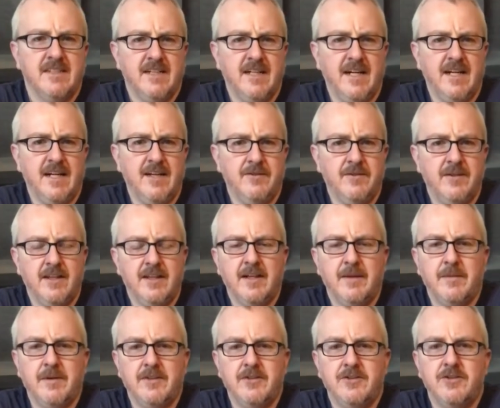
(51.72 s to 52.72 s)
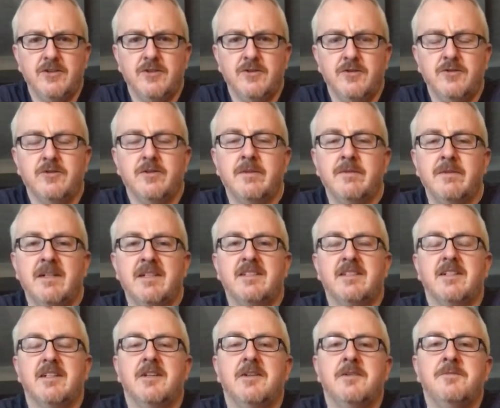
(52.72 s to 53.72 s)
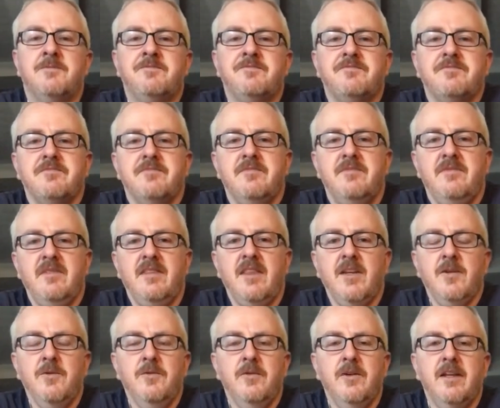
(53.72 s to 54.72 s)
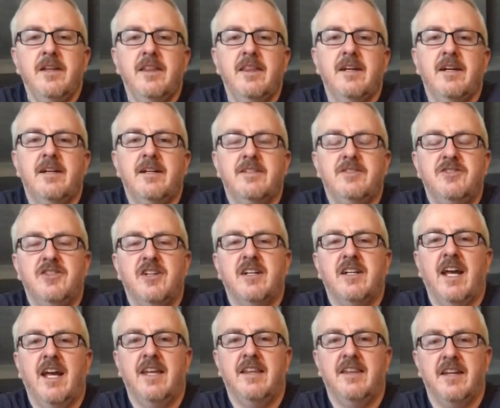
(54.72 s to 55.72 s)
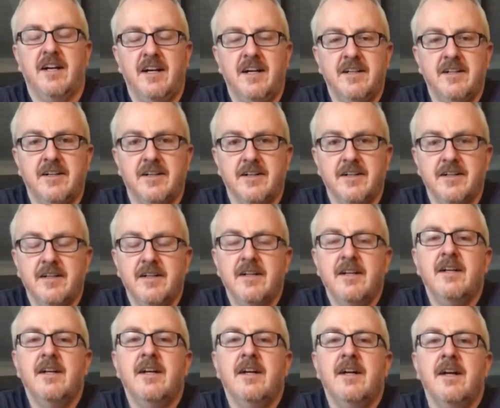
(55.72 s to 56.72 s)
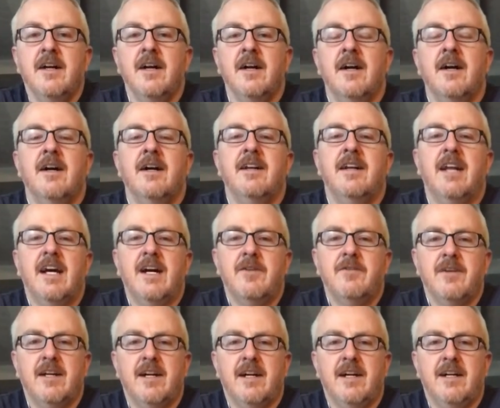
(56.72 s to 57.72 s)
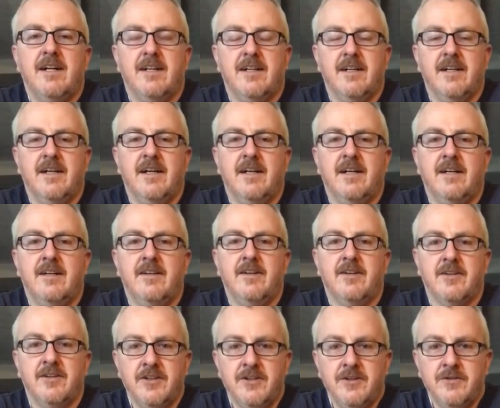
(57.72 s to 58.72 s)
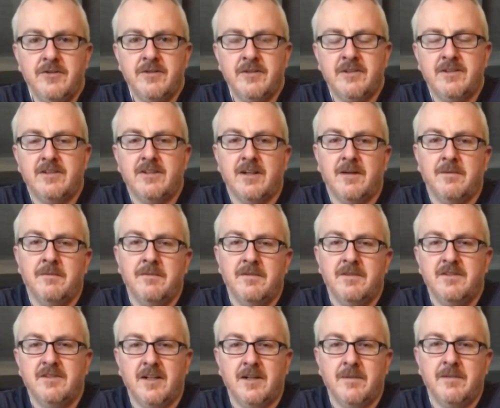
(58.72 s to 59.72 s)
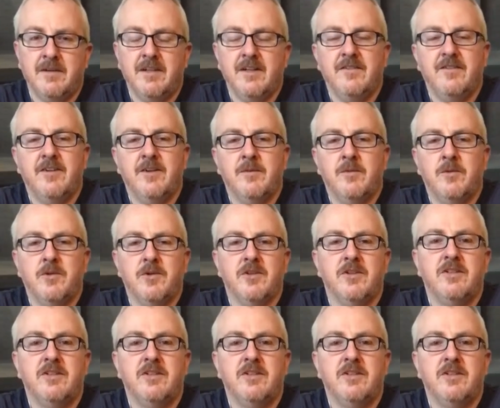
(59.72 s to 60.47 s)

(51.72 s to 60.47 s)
God, I want to think about 2-3 months ago, with Jughead the Hunger. Now we got their new installment of their more